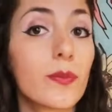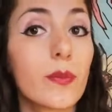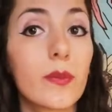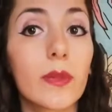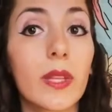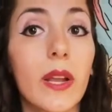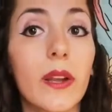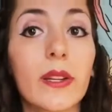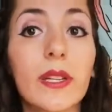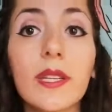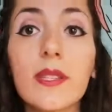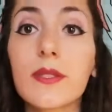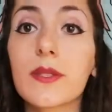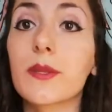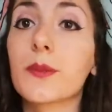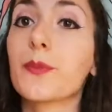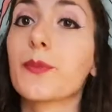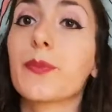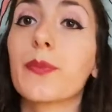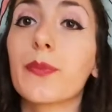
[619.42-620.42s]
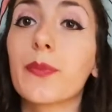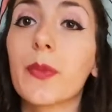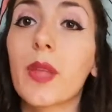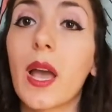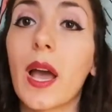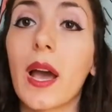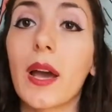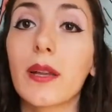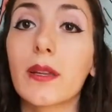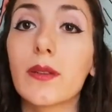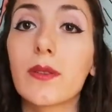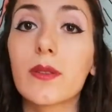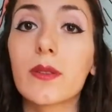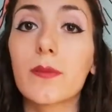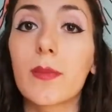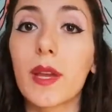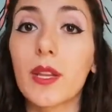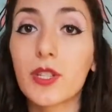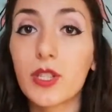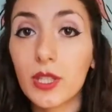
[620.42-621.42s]
there it is. How to use a
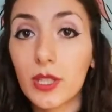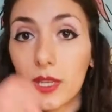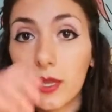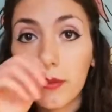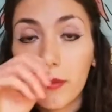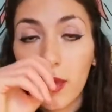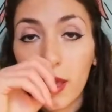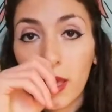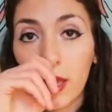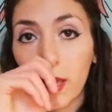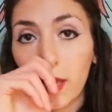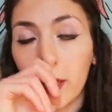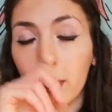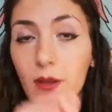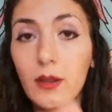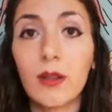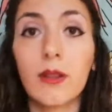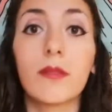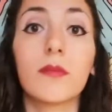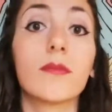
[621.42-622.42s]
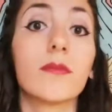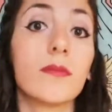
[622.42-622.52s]
pendulum and